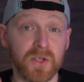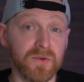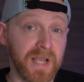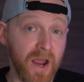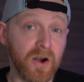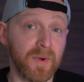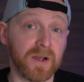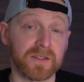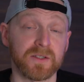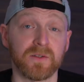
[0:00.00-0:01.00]
2
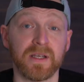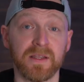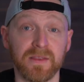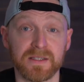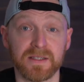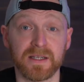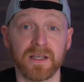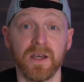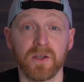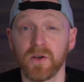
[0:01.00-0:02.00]
terabytes in this
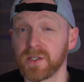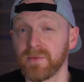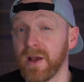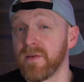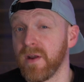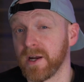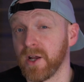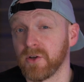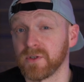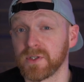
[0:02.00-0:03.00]
thing costs around
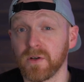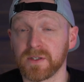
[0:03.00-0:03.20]
$900.